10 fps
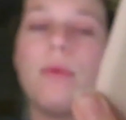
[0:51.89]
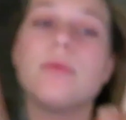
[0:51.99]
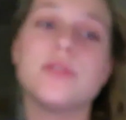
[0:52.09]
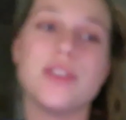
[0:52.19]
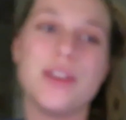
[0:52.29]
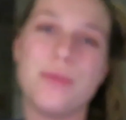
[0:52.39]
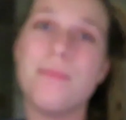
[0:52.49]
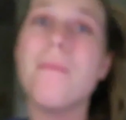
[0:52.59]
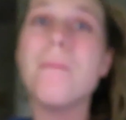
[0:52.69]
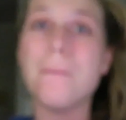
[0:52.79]
won't show you.
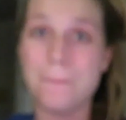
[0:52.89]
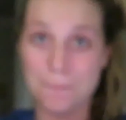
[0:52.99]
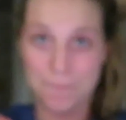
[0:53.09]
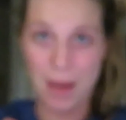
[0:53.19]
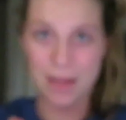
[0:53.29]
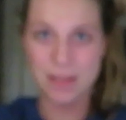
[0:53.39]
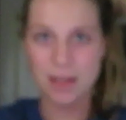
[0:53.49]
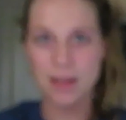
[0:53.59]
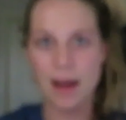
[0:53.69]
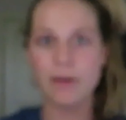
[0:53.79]
But
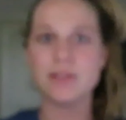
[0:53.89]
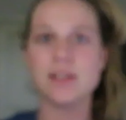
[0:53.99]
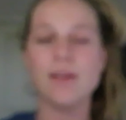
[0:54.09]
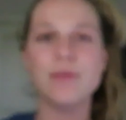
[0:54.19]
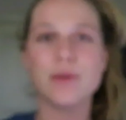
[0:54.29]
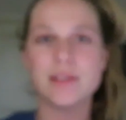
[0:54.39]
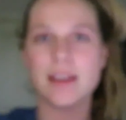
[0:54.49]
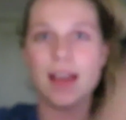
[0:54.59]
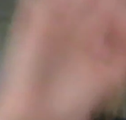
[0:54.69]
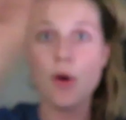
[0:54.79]
now it's not
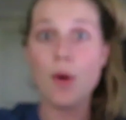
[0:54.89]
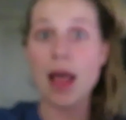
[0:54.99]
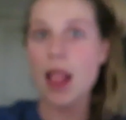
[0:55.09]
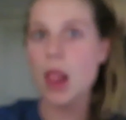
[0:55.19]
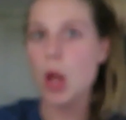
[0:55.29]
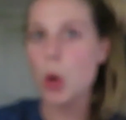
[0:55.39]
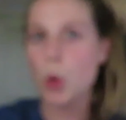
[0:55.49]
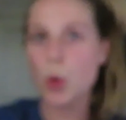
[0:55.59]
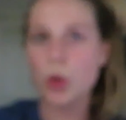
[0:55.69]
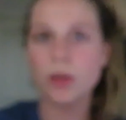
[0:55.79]
focusing.
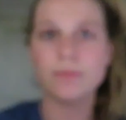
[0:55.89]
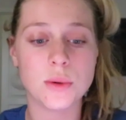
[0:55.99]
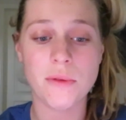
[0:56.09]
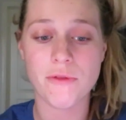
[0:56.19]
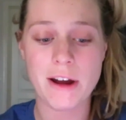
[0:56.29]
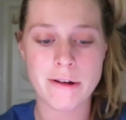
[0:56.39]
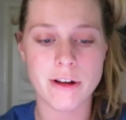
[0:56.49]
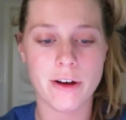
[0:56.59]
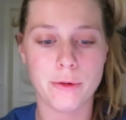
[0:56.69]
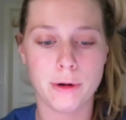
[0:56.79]
Hello. So with
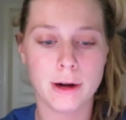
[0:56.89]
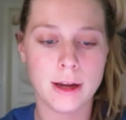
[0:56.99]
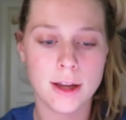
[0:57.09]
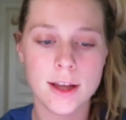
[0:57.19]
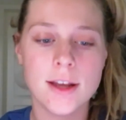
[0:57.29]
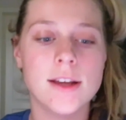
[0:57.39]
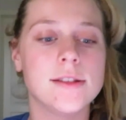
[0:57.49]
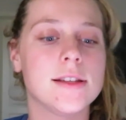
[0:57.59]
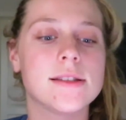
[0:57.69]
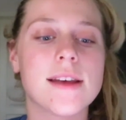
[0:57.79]
fire.org,
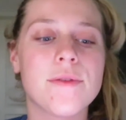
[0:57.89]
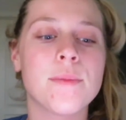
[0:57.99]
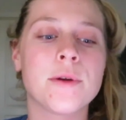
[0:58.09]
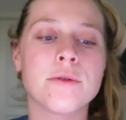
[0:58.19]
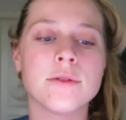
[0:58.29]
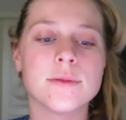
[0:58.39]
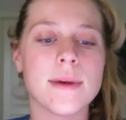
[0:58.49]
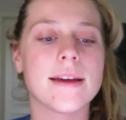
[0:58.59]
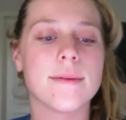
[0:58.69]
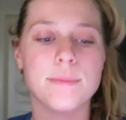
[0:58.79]
it says Savvy Minerals
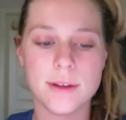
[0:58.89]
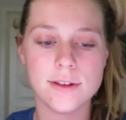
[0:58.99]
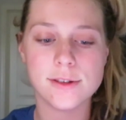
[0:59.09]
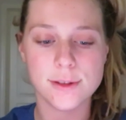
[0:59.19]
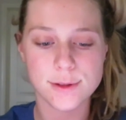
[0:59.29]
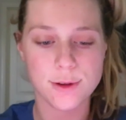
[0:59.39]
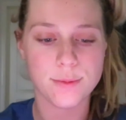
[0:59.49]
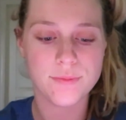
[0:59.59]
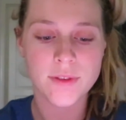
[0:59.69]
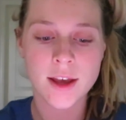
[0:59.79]
makeup. Here's the scoop.